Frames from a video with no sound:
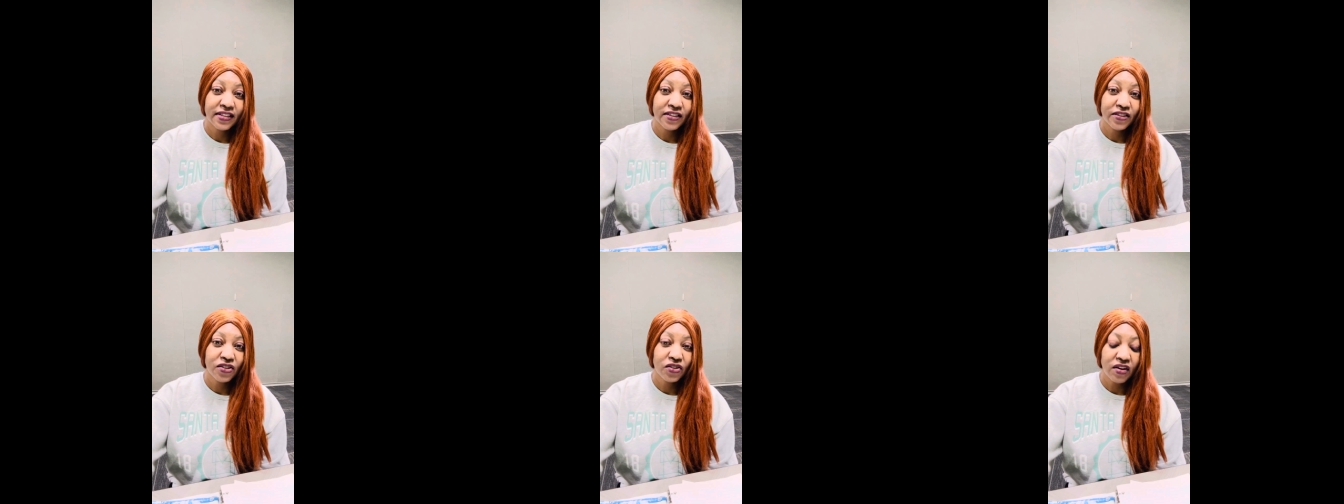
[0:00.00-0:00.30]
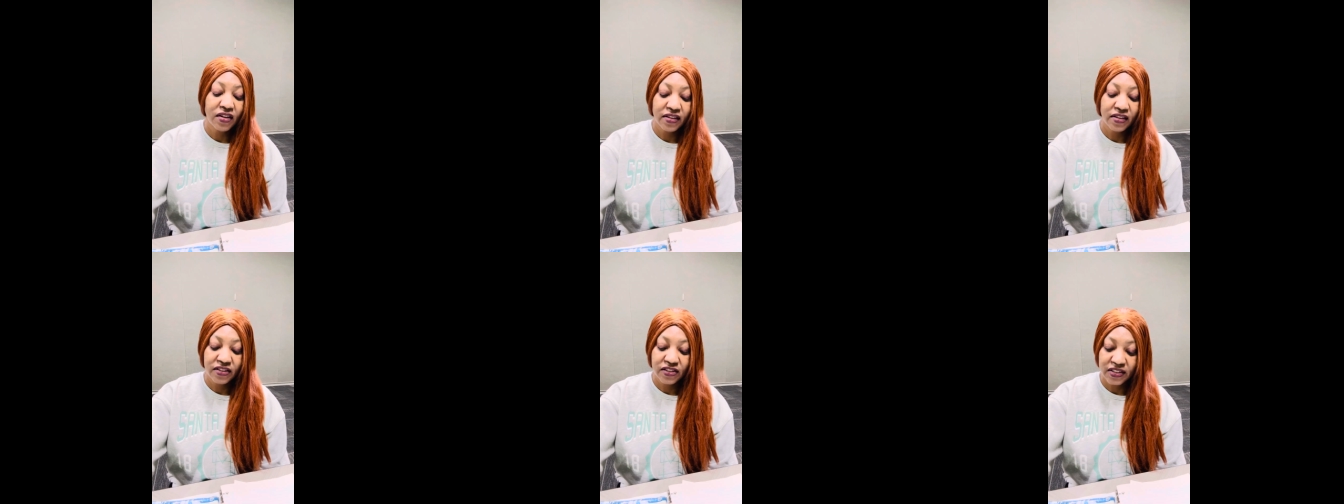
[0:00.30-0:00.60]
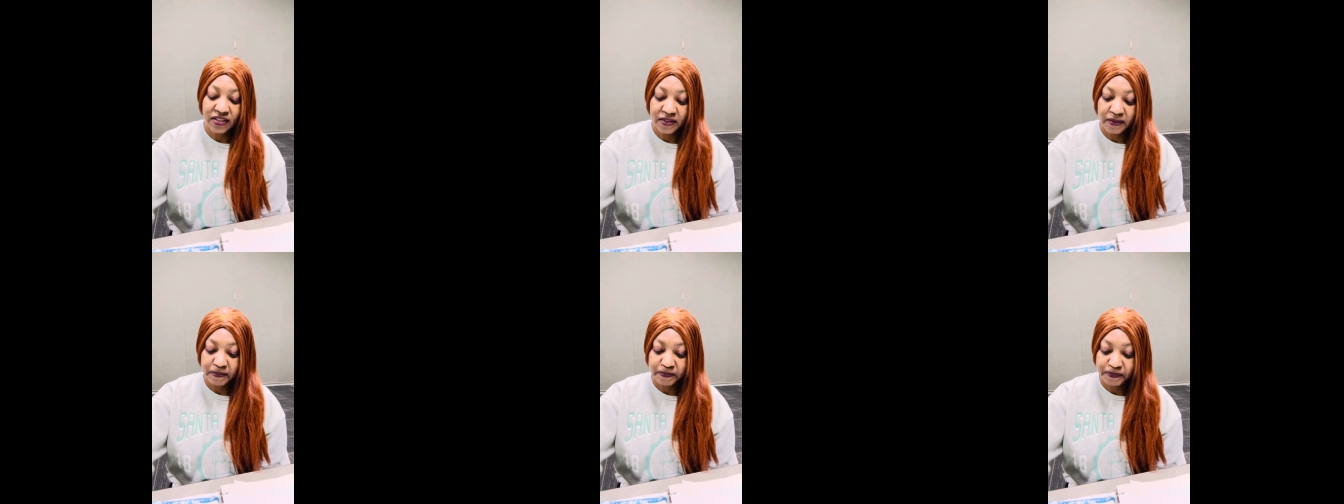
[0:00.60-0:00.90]

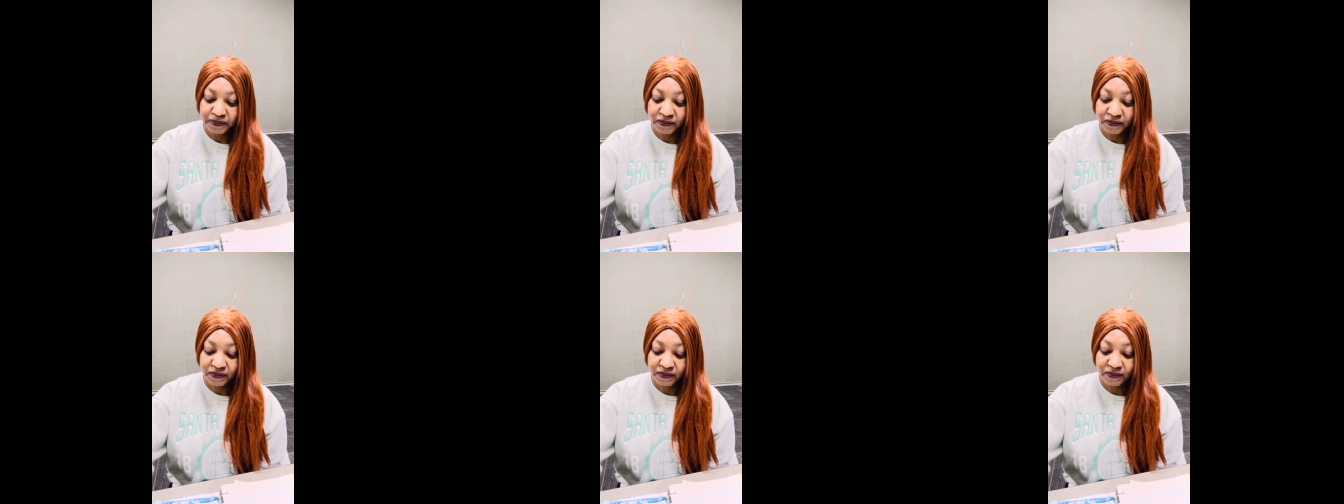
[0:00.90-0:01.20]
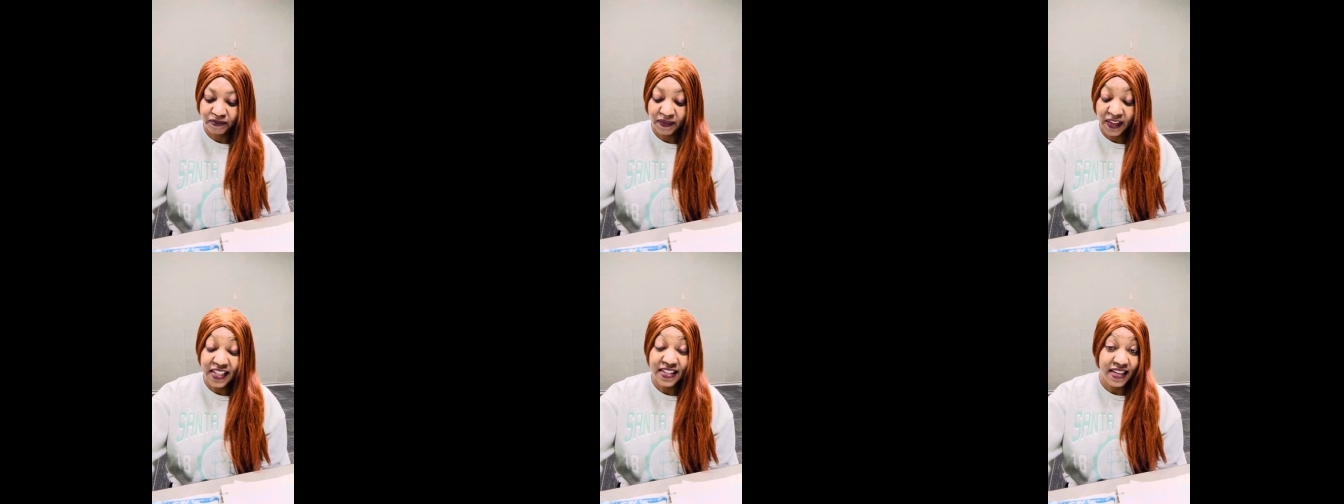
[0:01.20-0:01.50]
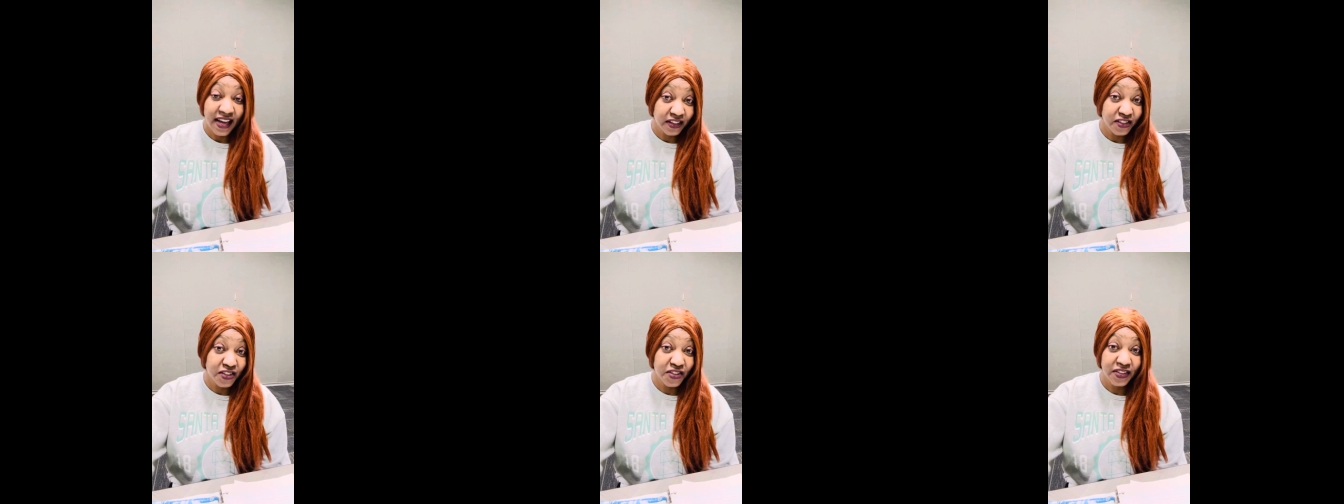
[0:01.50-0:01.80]
astrologist. It's
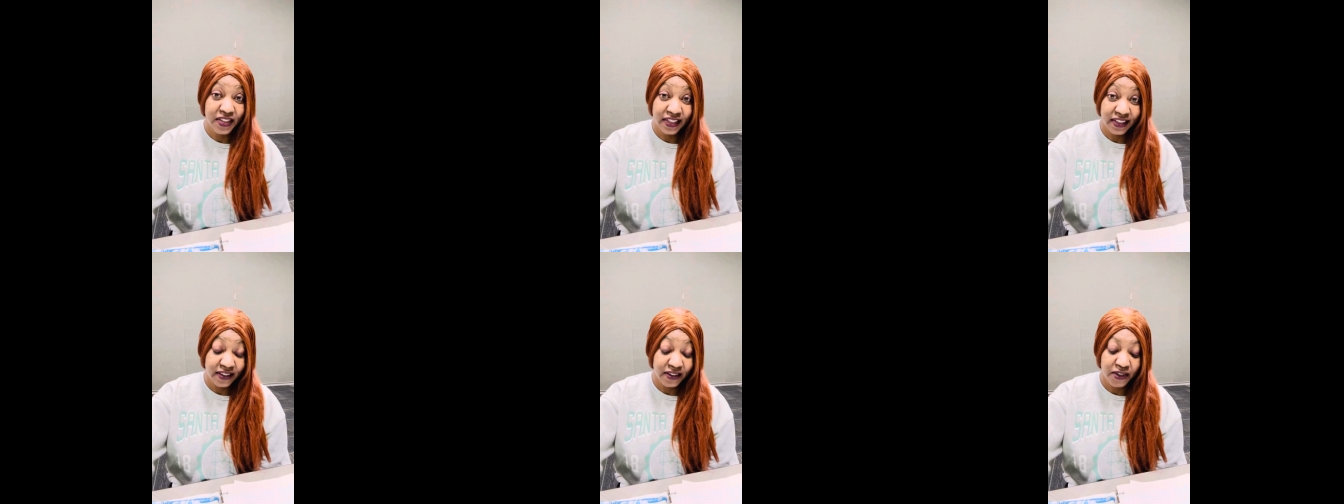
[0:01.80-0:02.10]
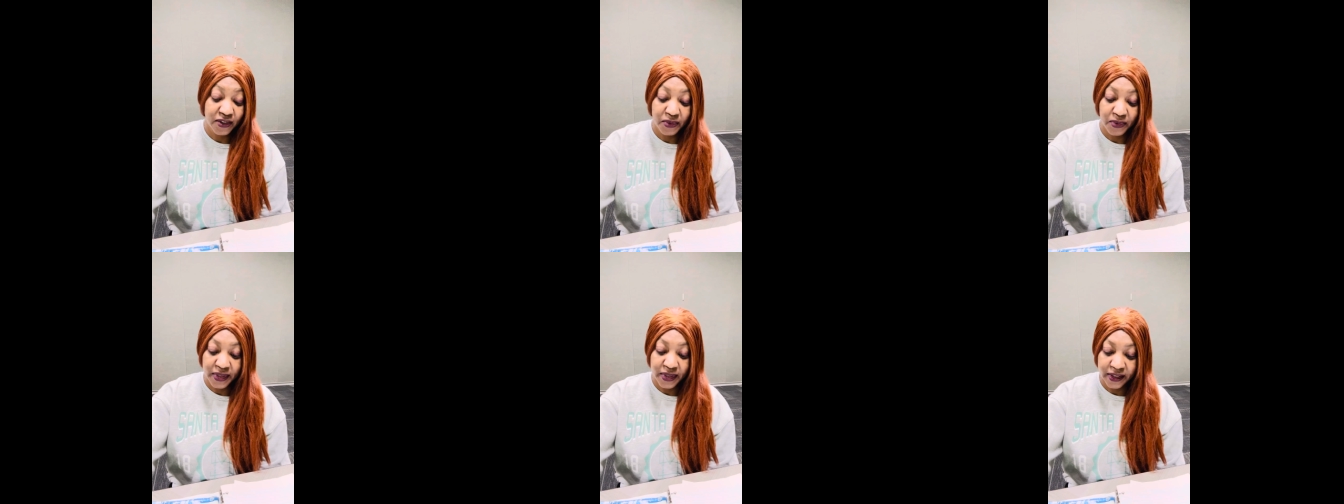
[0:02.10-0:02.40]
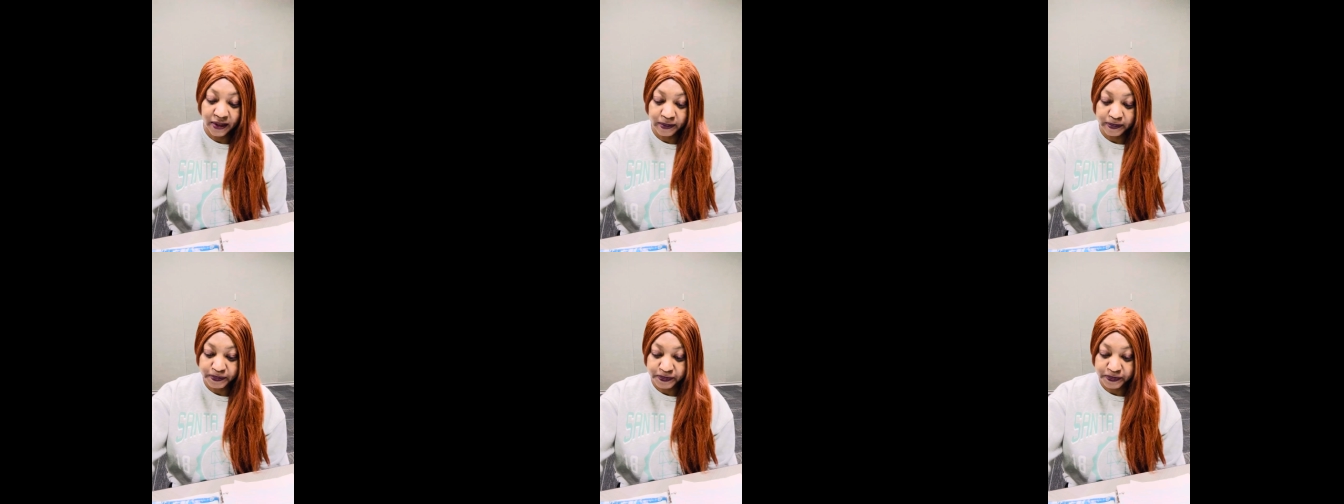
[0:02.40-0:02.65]
actually a career.